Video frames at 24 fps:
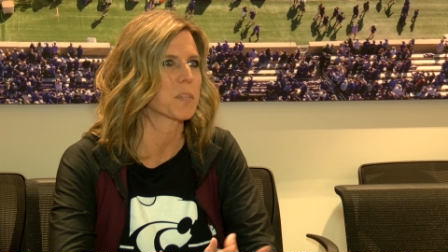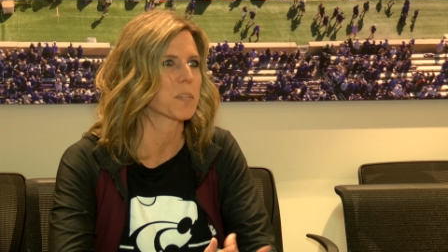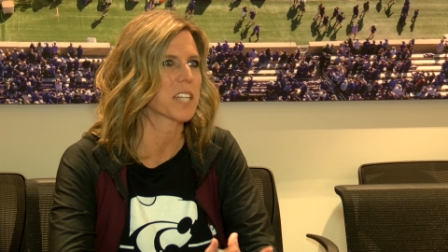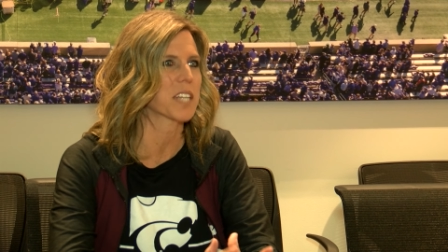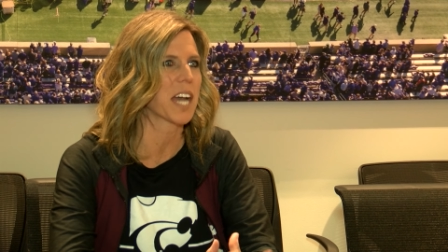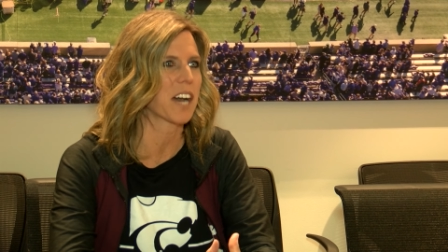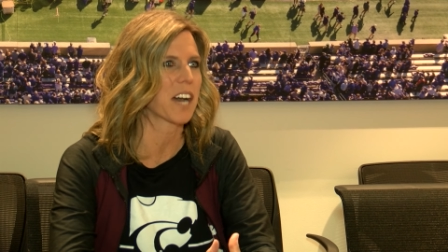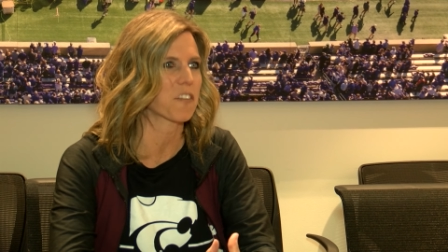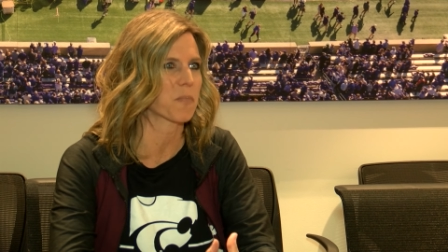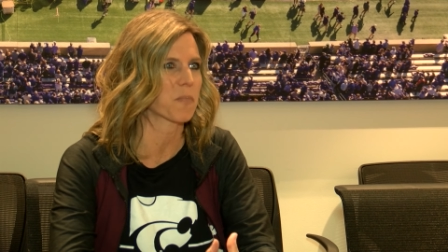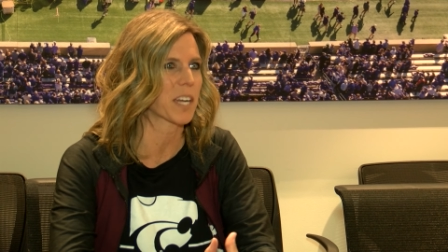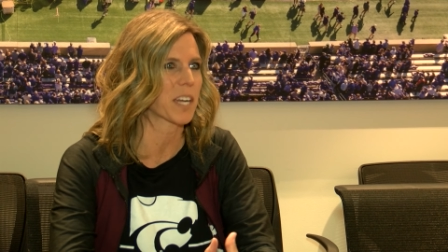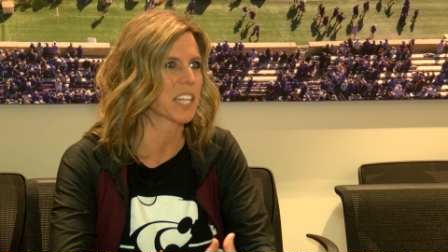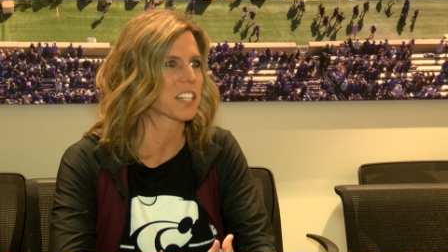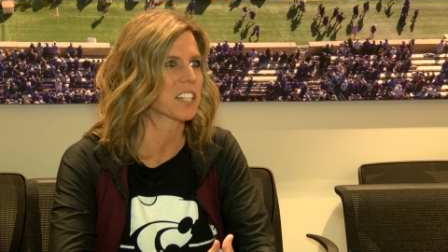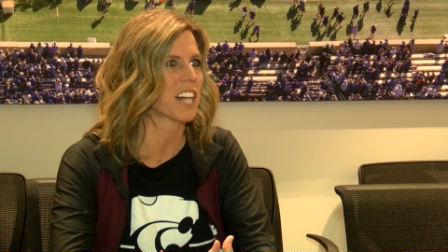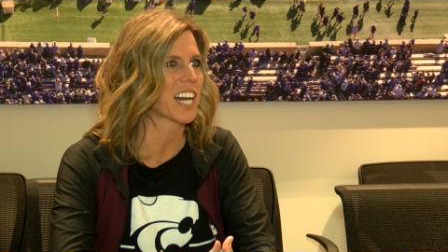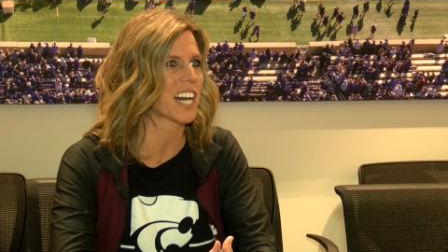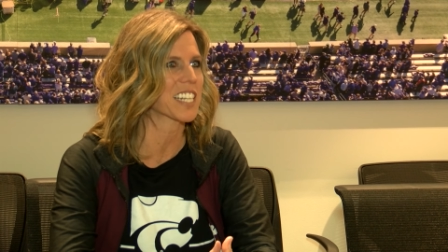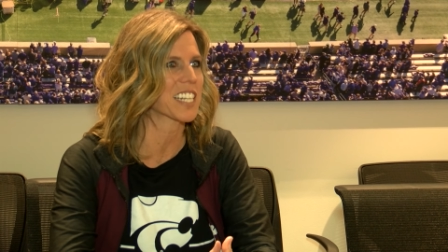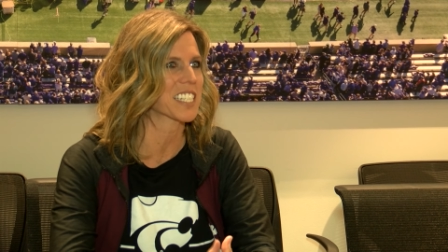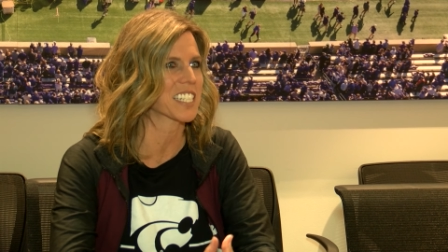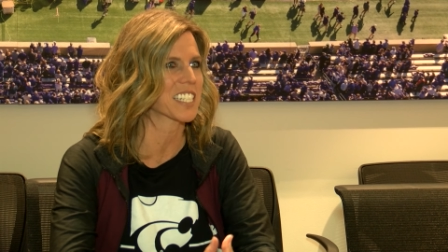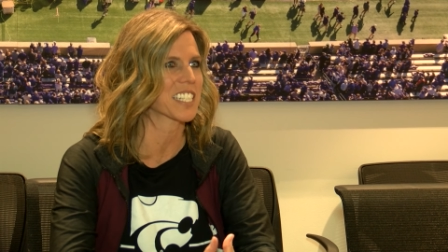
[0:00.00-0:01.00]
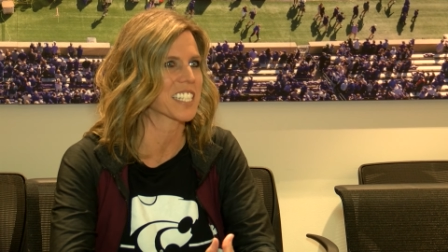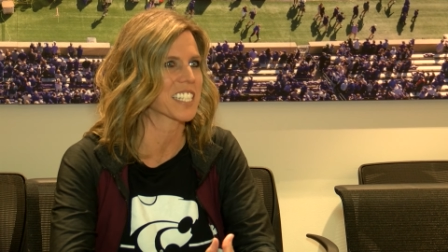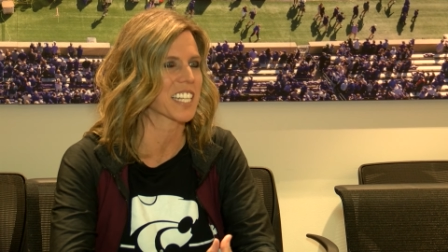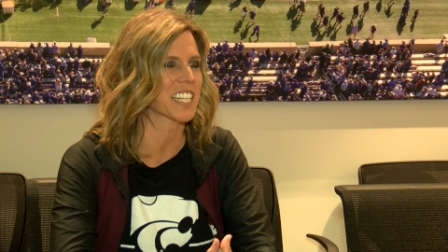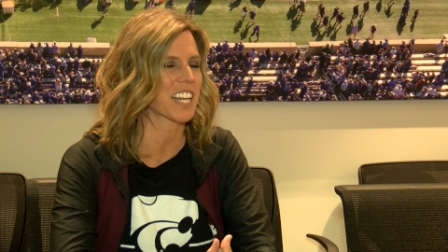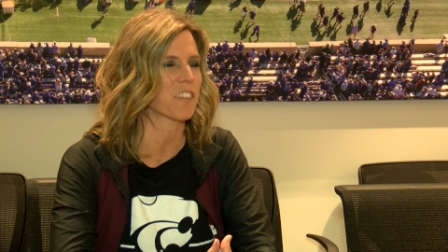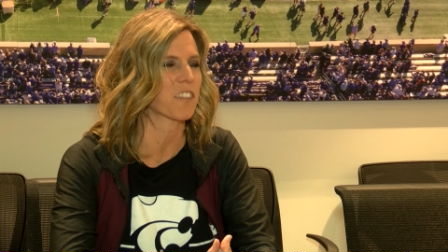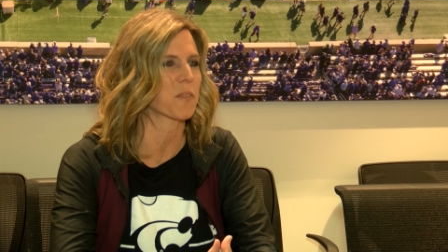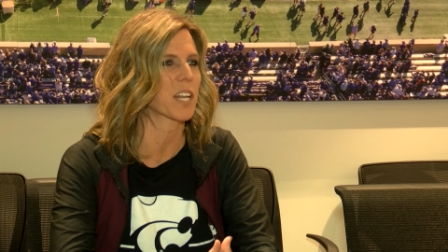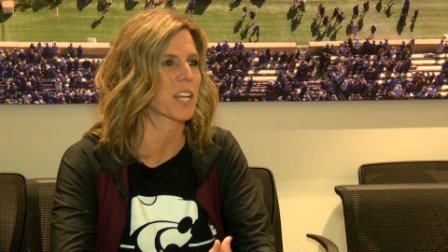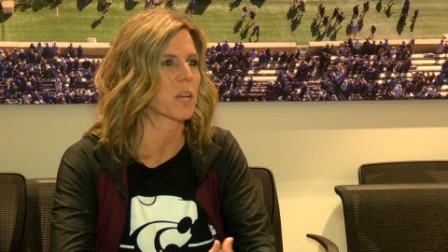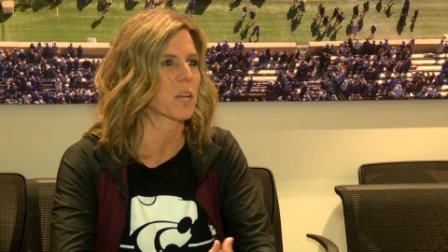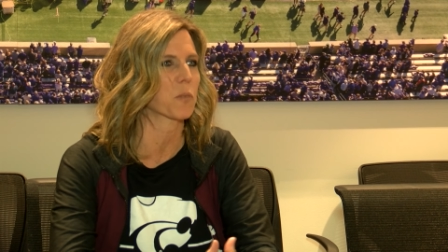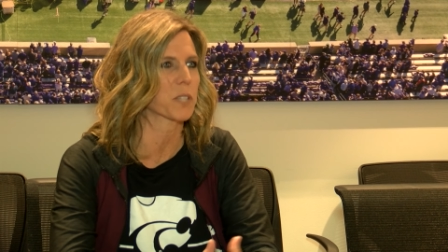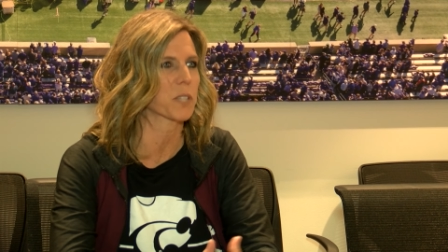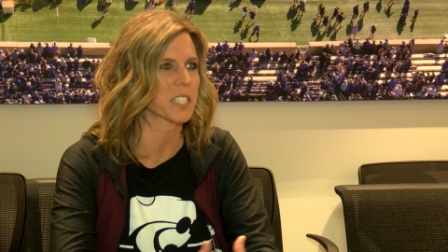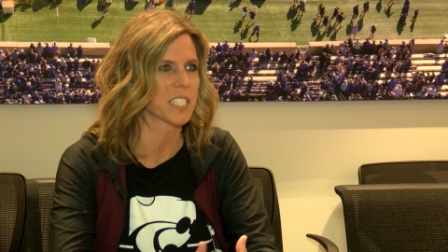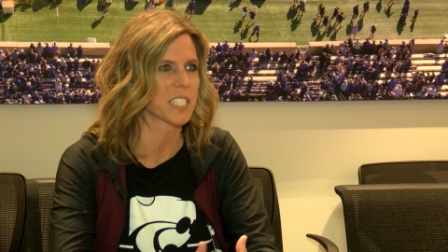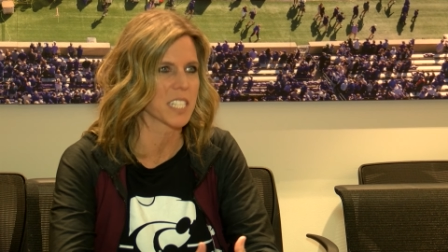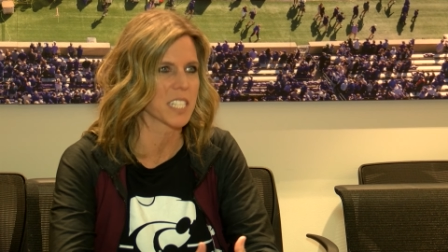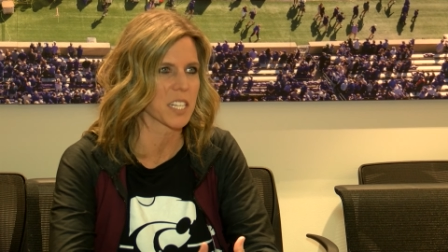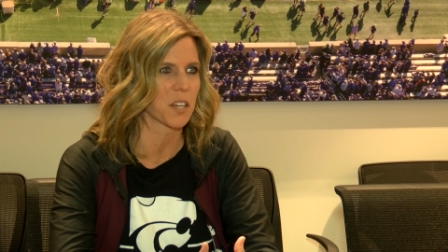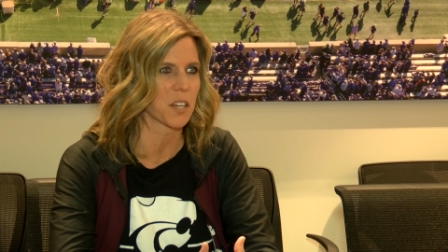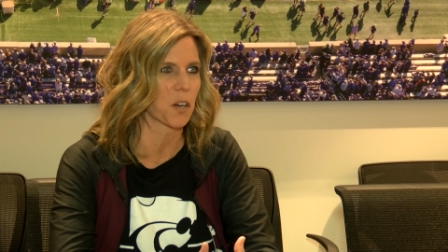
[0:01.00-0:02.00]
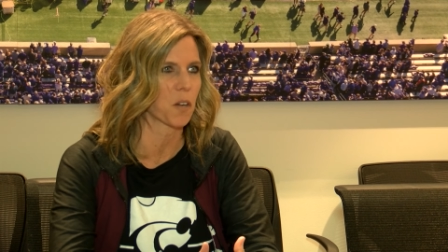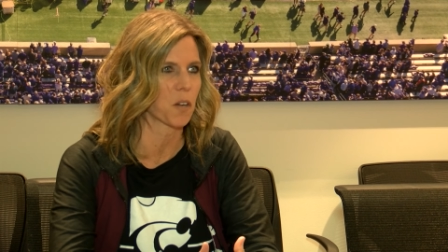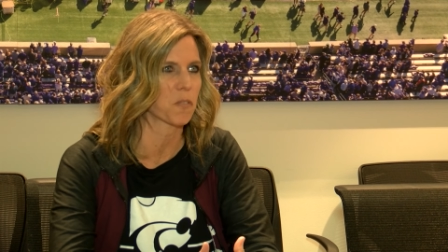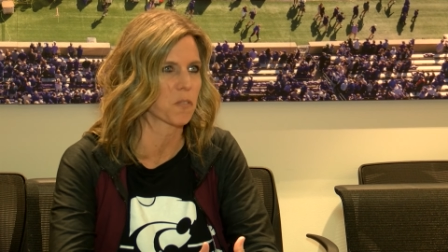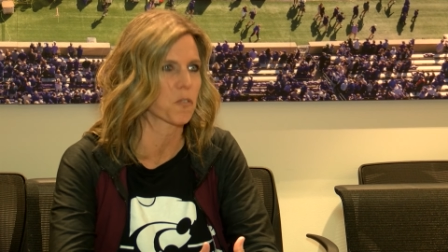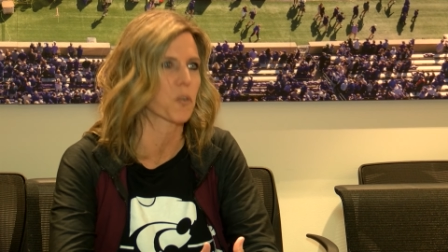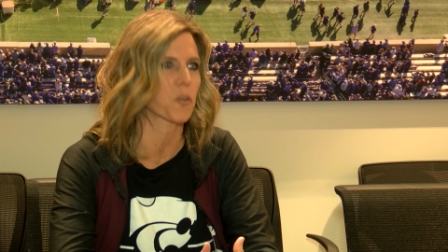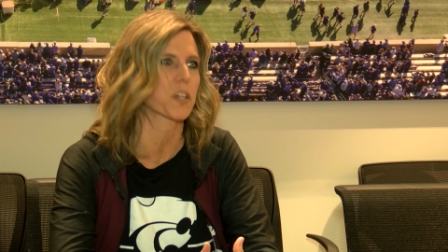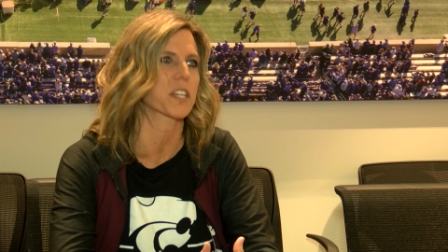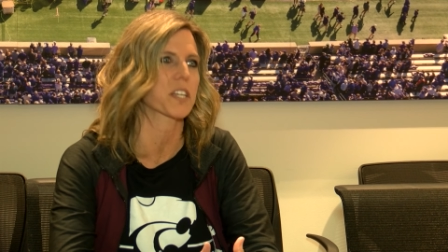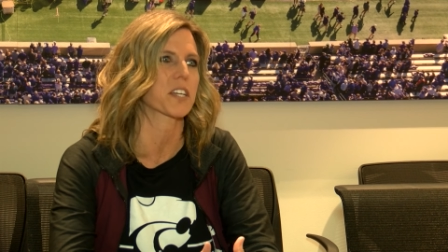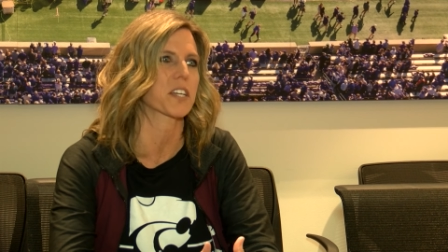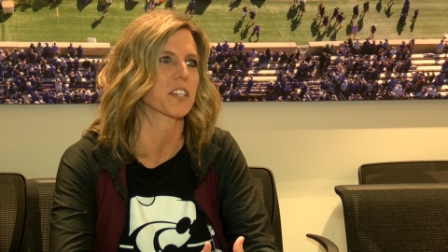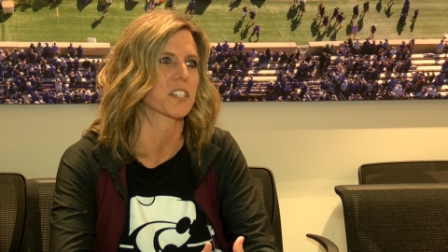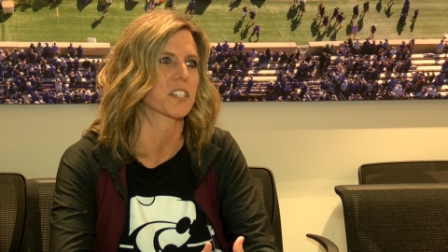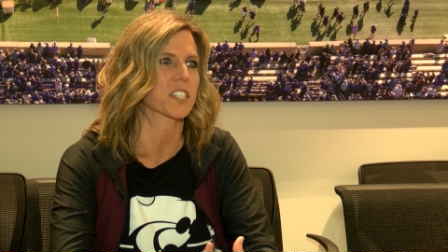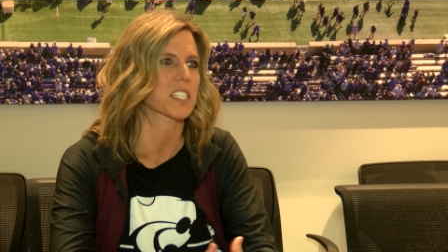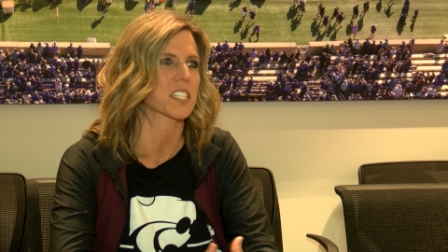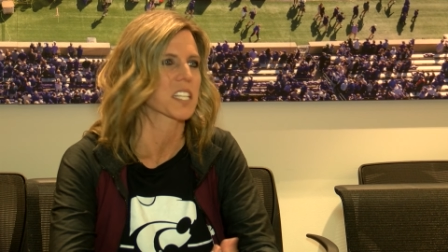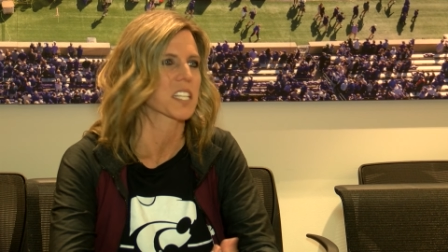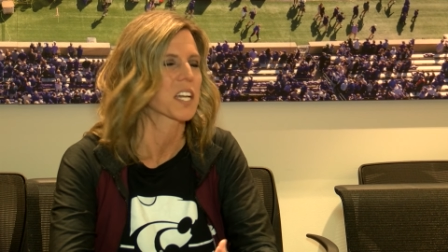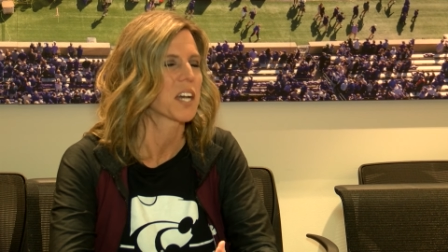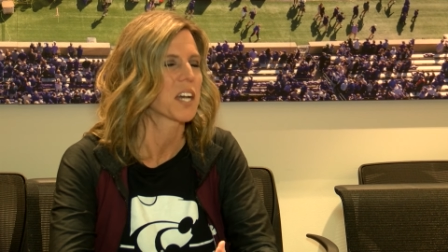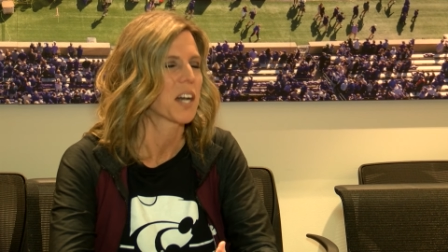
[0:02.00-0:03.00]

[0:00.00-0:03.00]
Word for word: to have my classes that I've been able to see all four years,